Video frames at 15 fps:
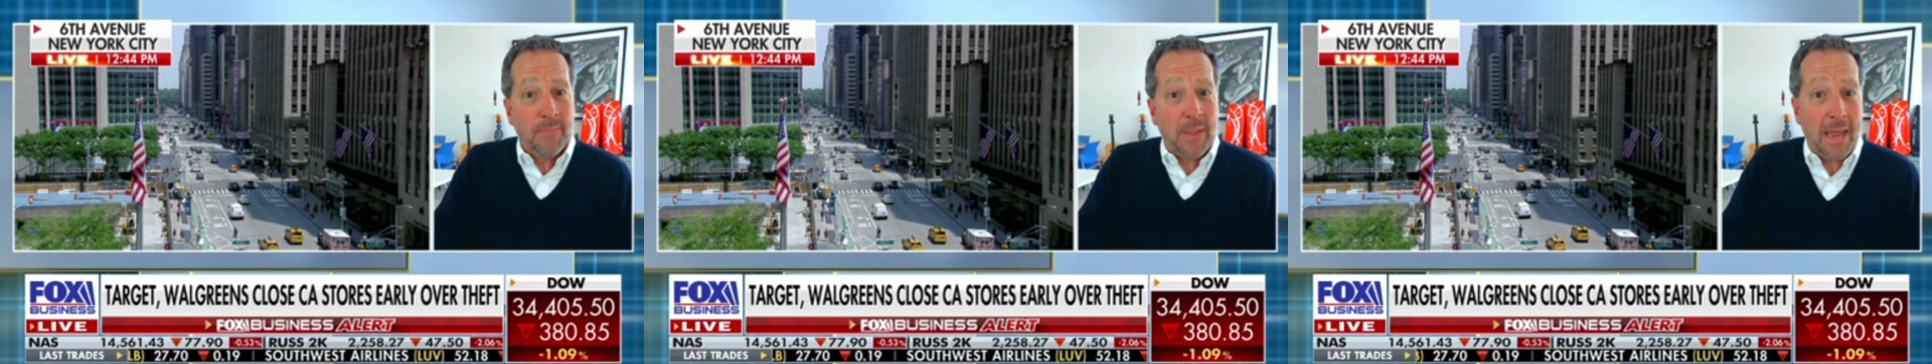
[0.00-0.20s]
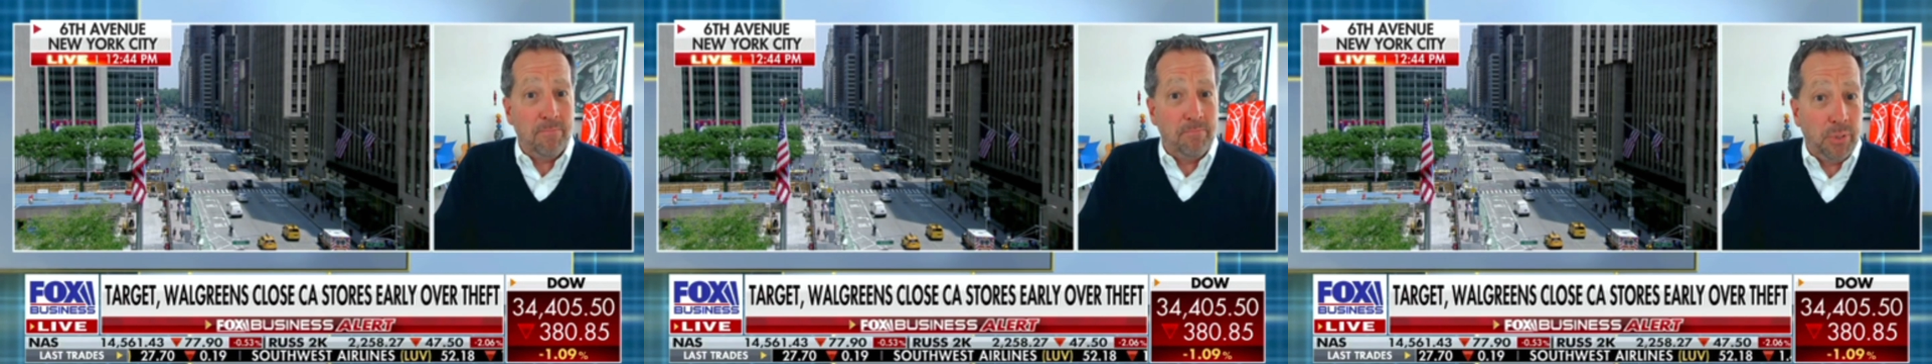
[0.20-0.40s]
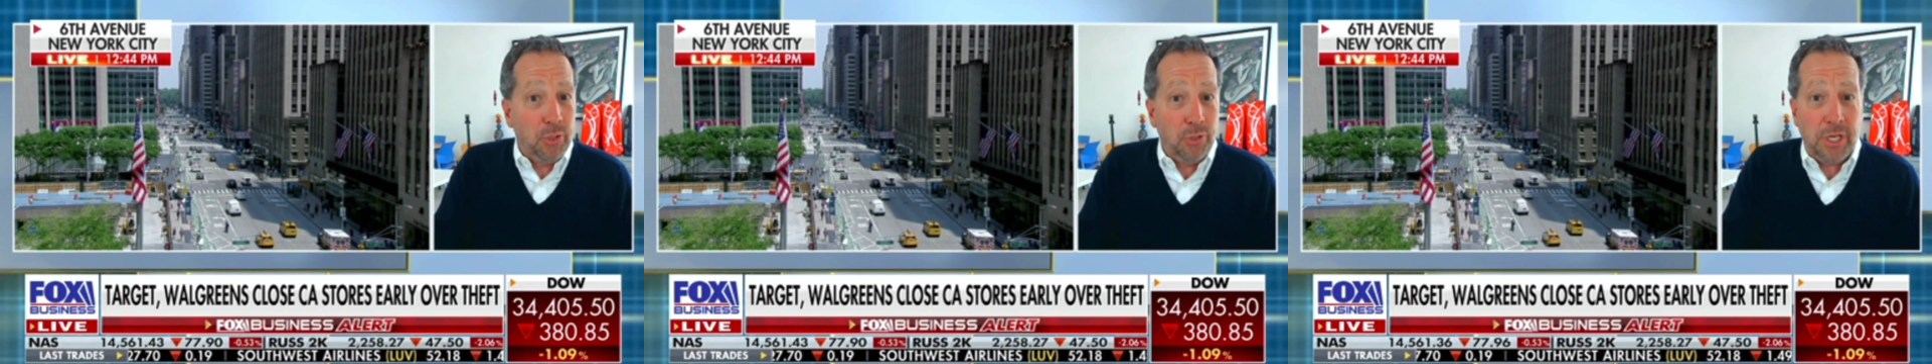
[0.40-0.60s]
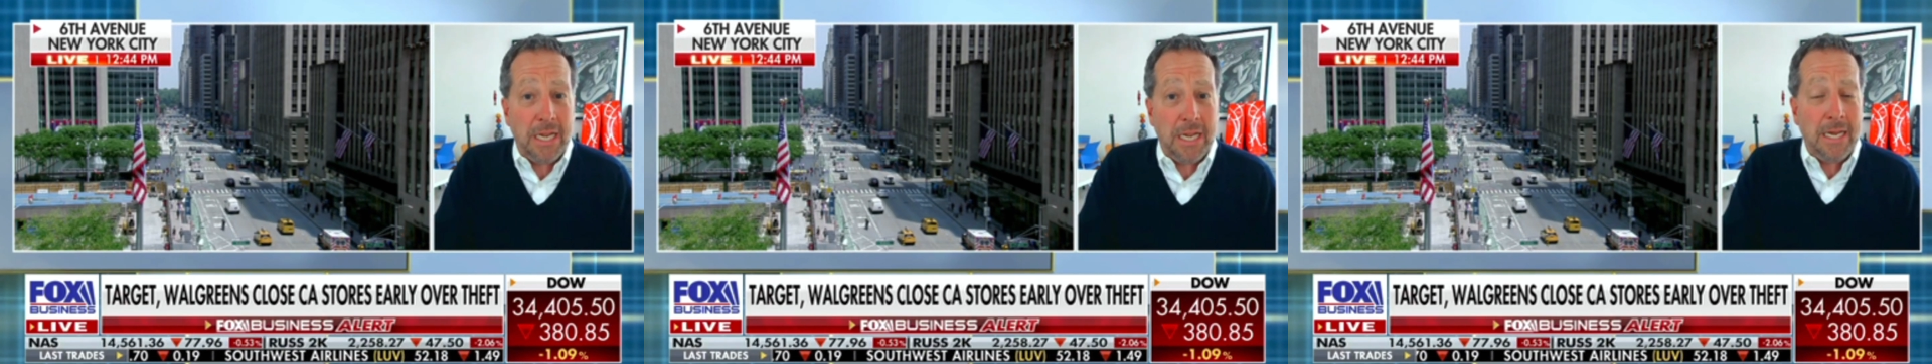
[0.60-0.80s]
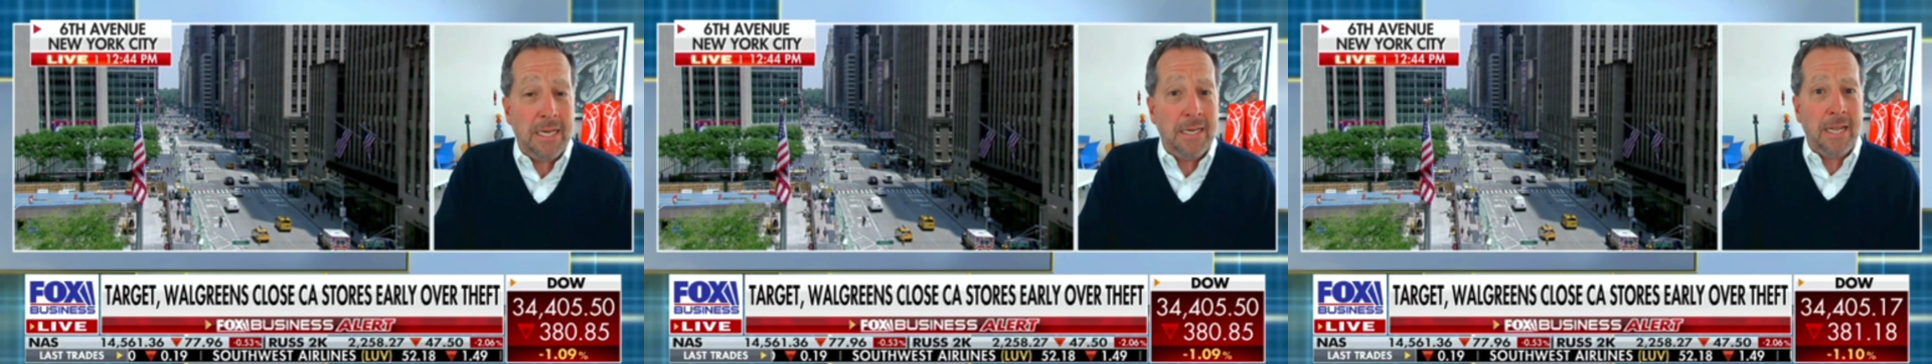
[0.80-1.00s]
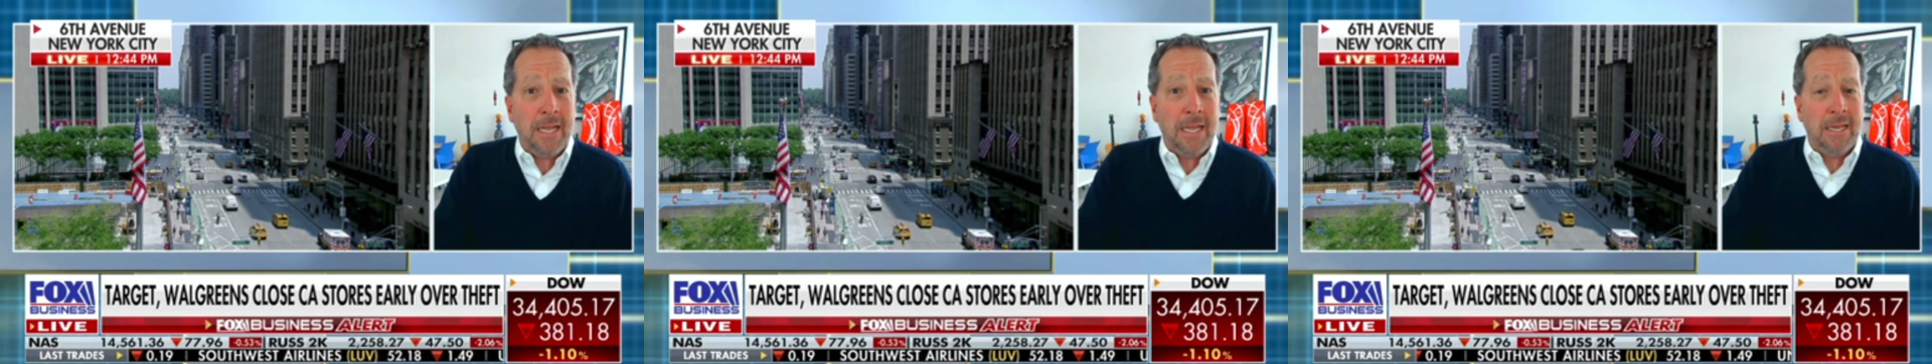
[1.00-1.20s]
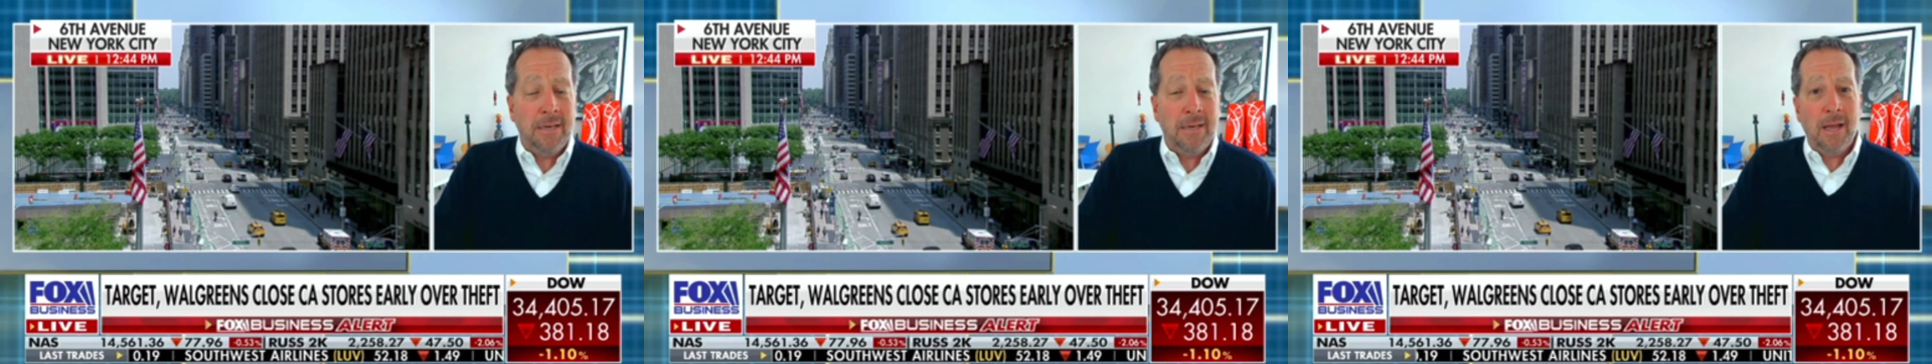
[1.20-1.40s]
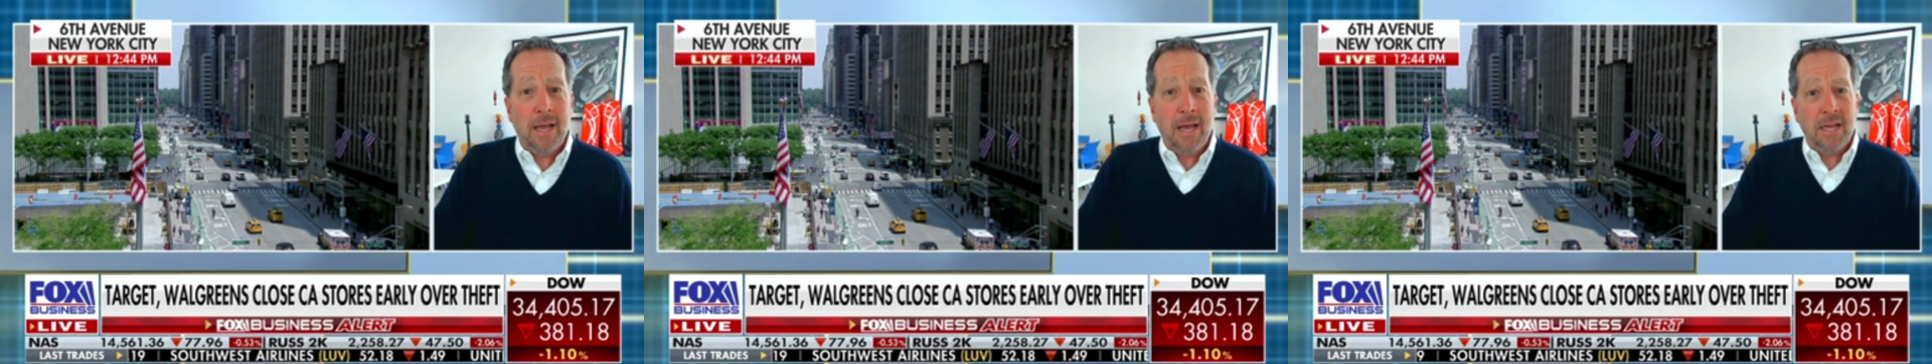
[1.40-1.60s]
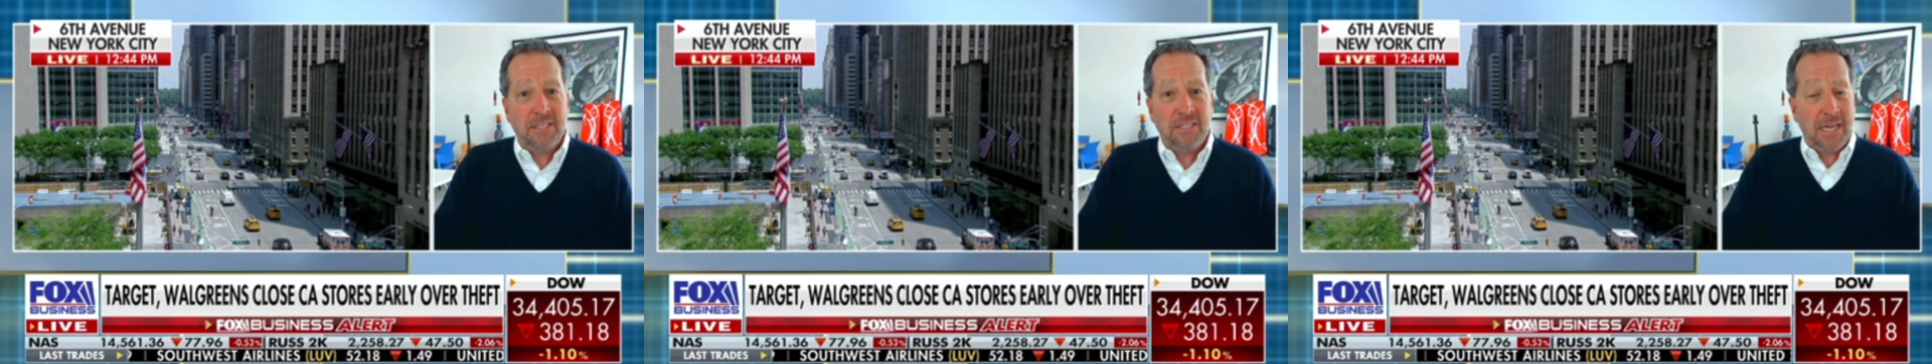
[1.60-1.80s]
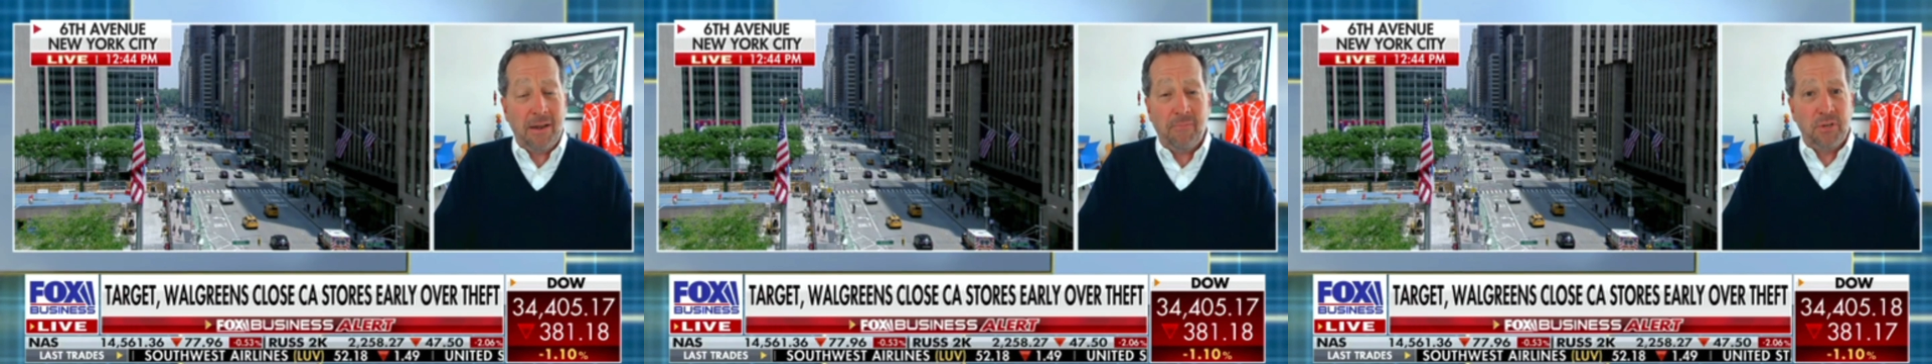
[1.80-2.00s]
and Boudin in
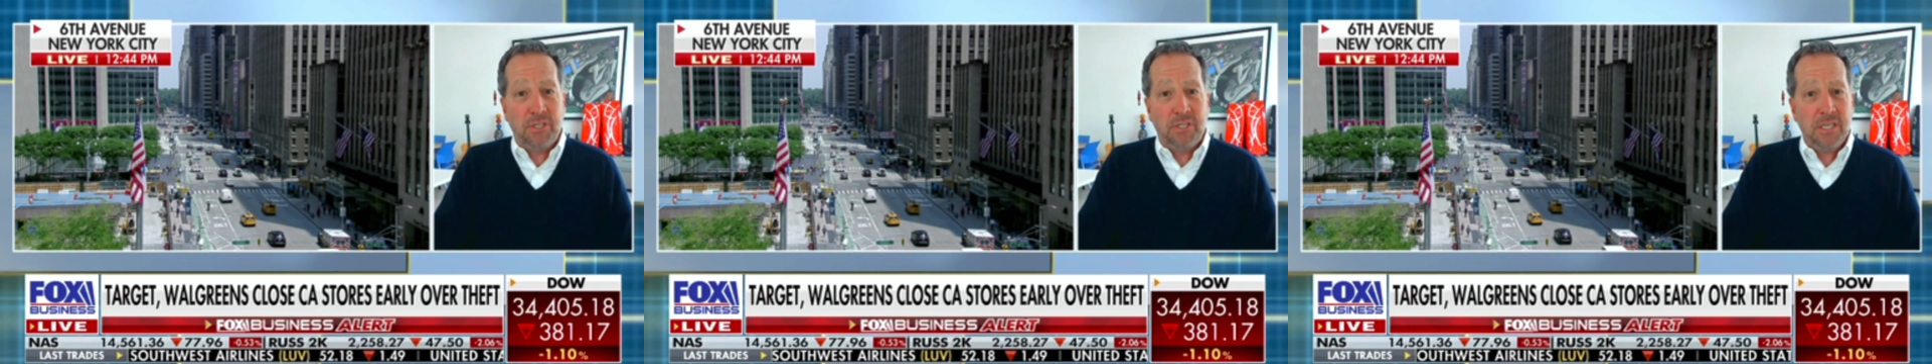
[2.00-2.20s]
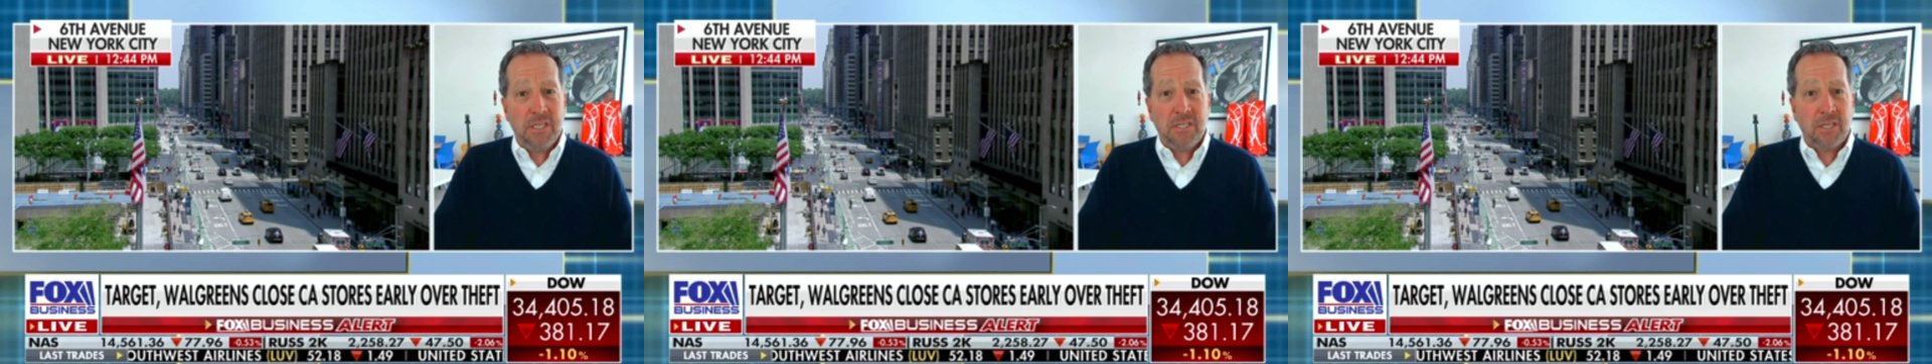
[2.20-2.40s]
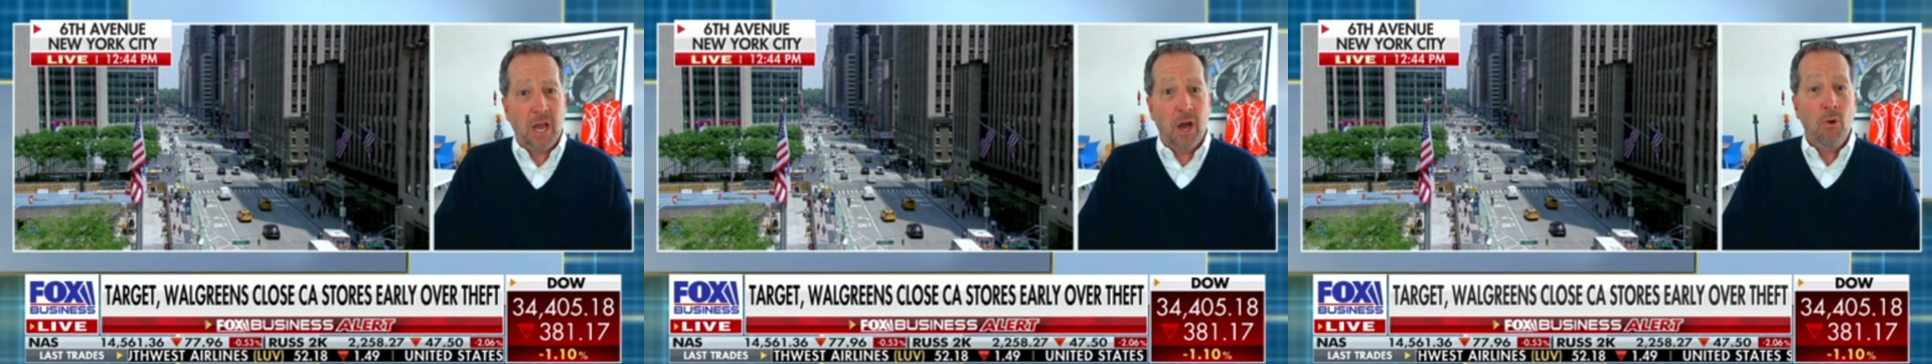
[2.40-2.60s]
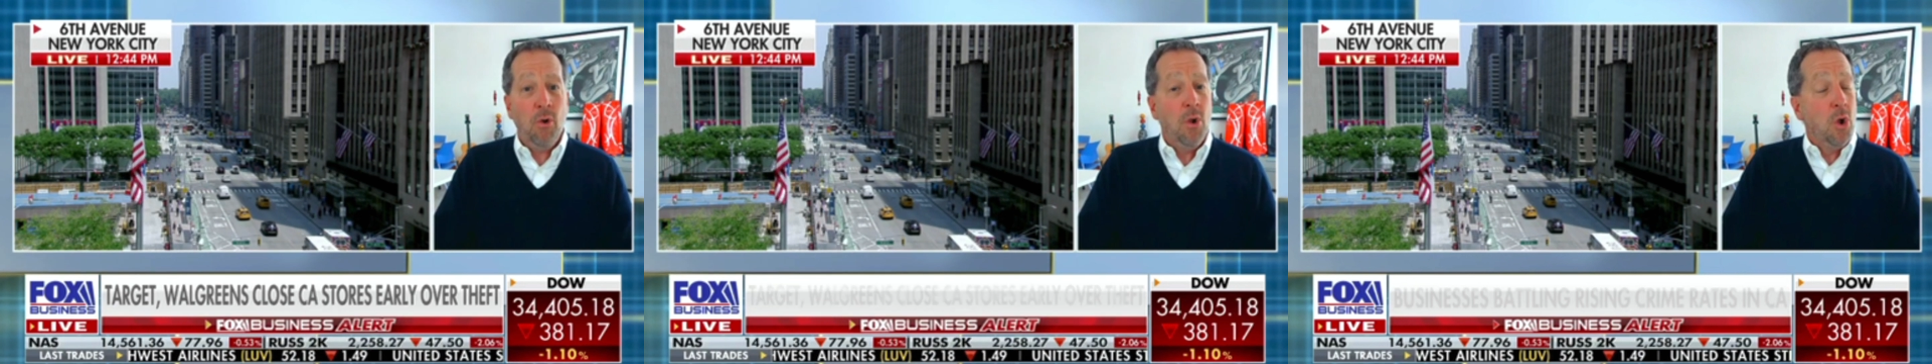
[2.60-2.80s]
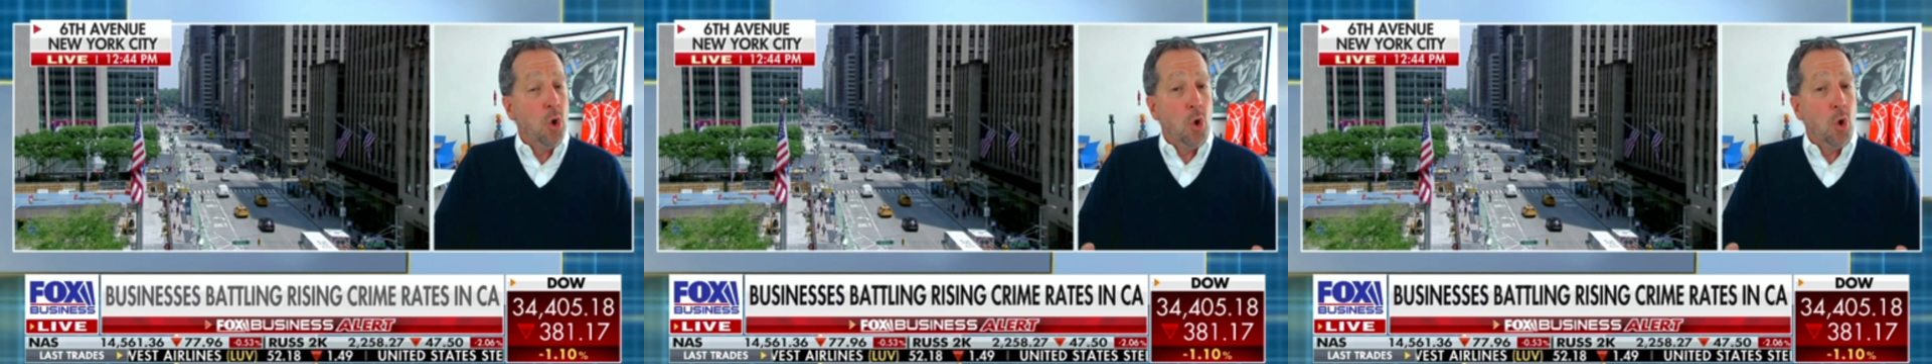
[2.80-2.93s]
San Francisco,